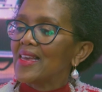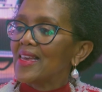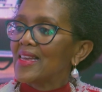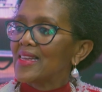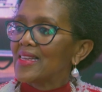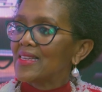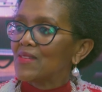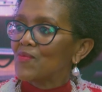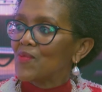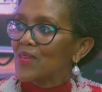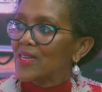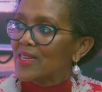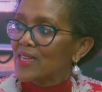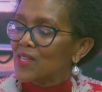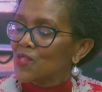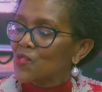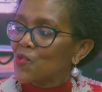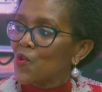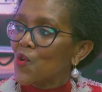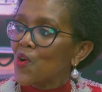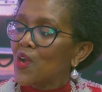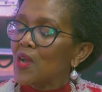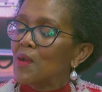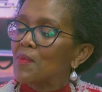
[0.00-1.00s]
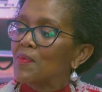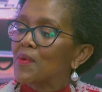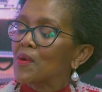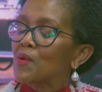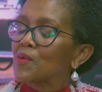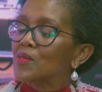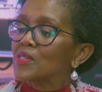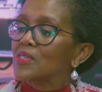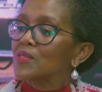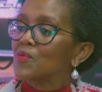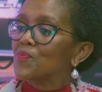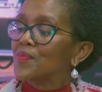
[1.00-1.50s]
And when I talk
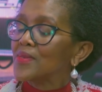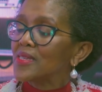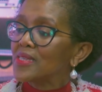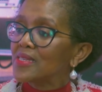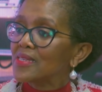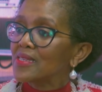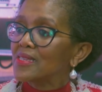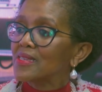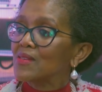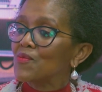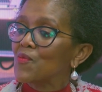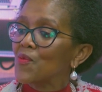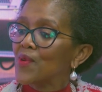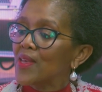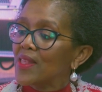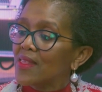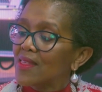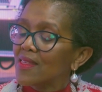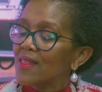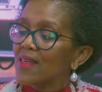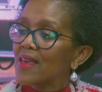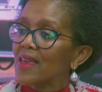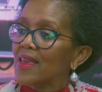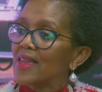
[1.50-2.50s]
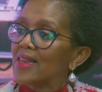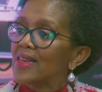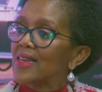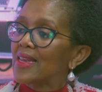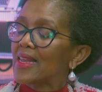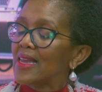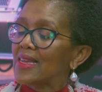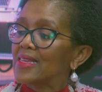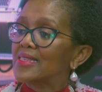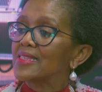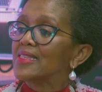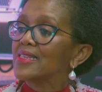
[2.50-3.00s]
about meeting with her in
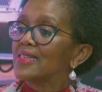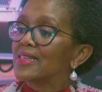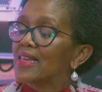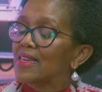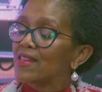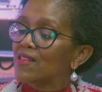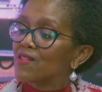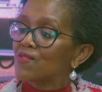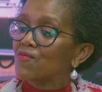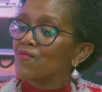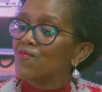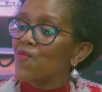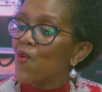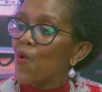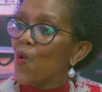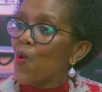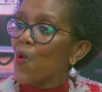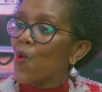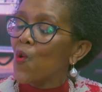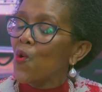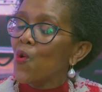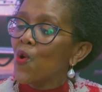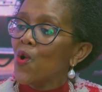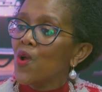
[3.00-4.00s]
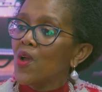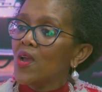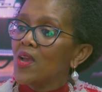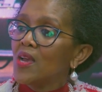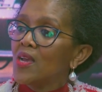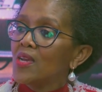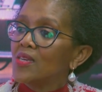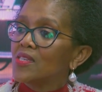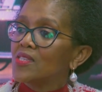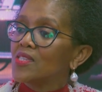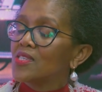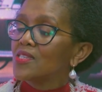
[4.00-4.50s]
1994,
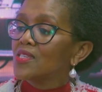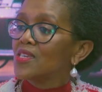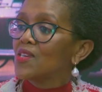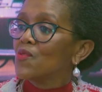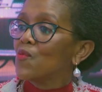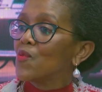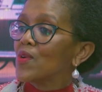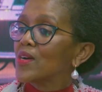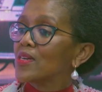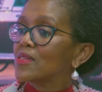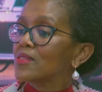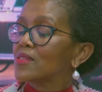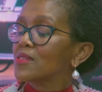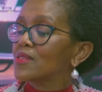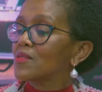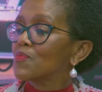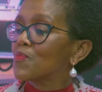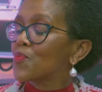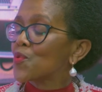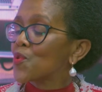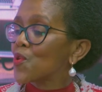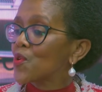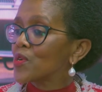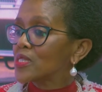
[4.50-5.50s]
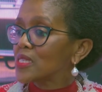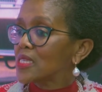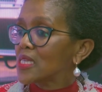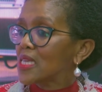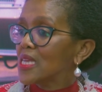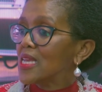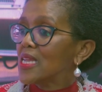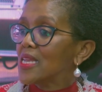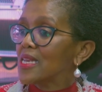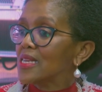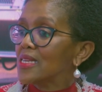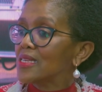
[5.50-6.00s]
she was brought
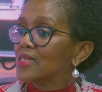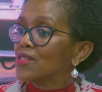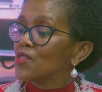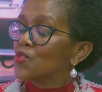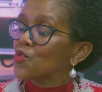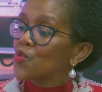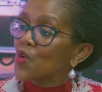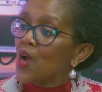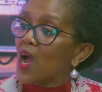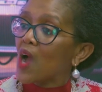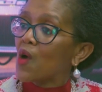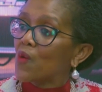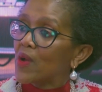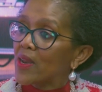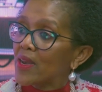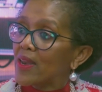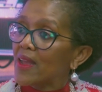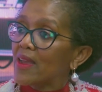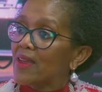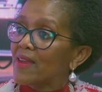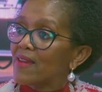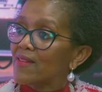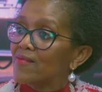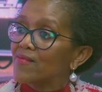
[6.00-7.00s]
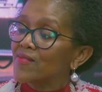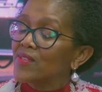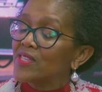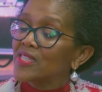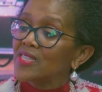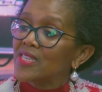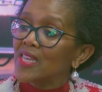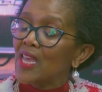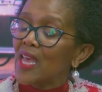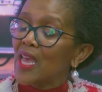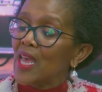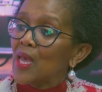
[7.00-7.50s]
into our
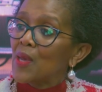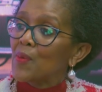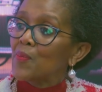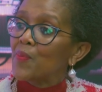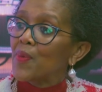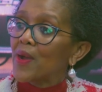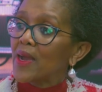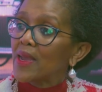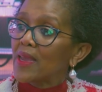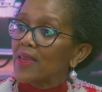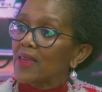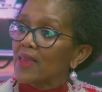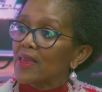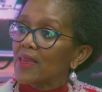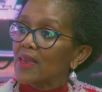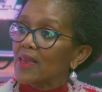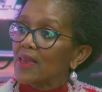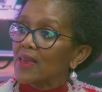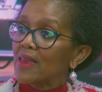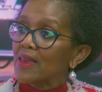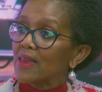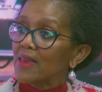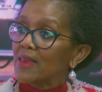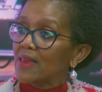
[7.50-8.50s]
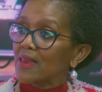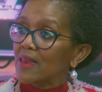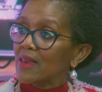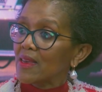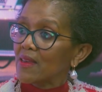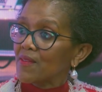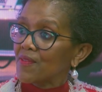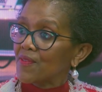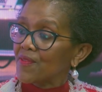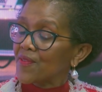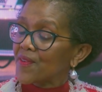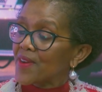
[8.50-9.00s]
lives by
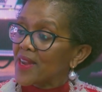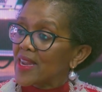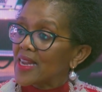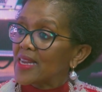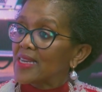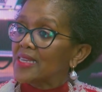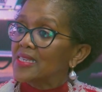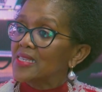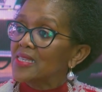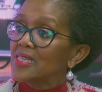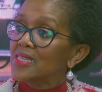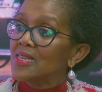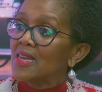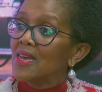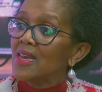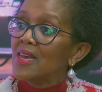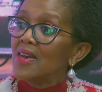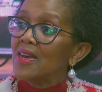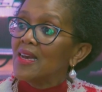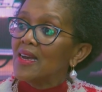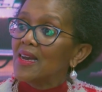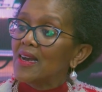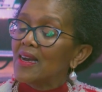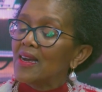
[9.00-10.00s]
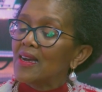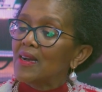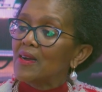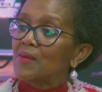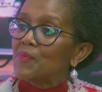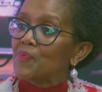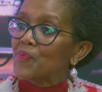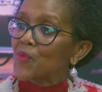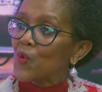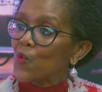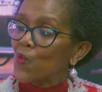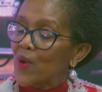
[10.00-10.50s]
a friend
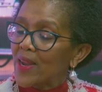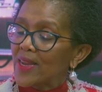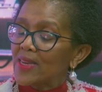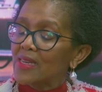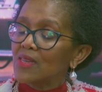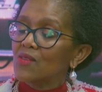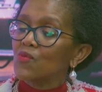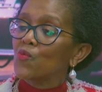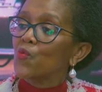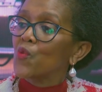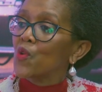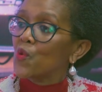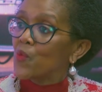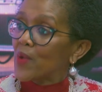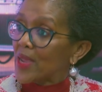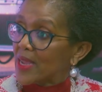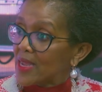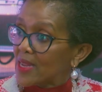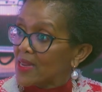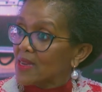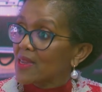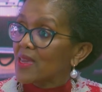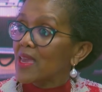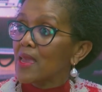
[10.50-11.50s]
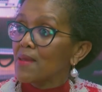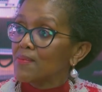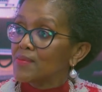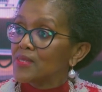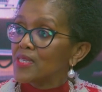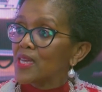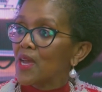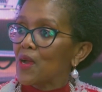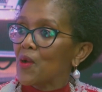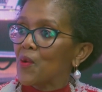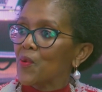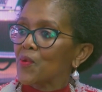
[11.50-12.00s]
when we were in Cape
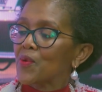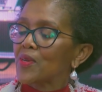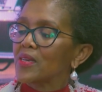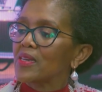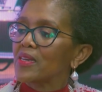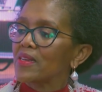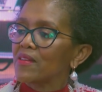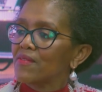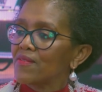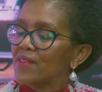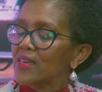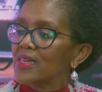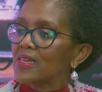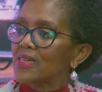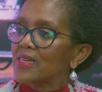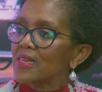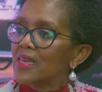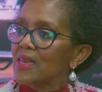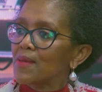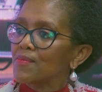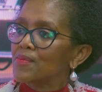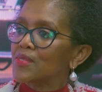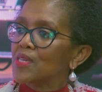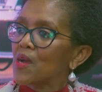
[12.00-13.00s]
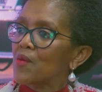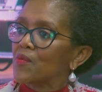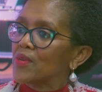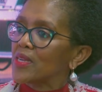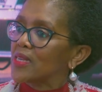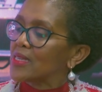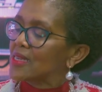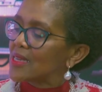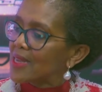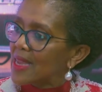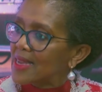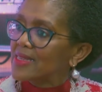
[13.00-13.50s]
Town, living in Cape Town
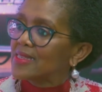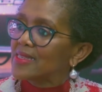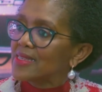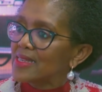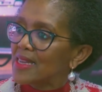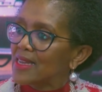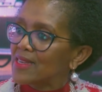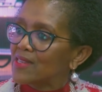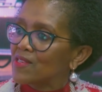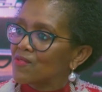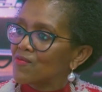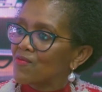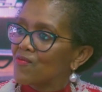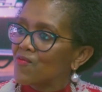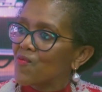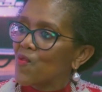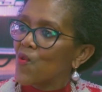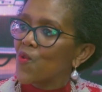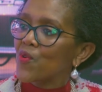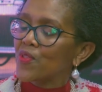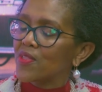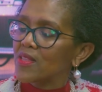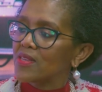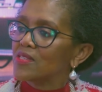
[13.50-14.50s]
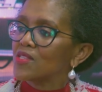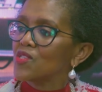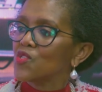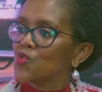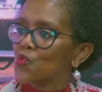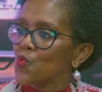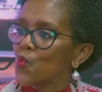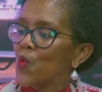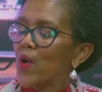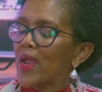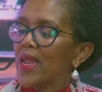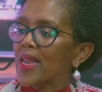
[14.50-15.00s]
in 1994. This
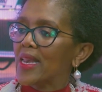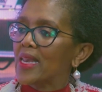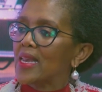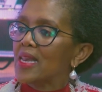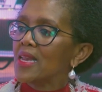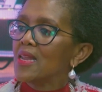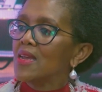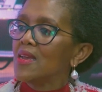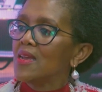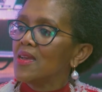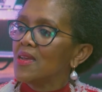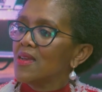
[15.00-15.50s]
is when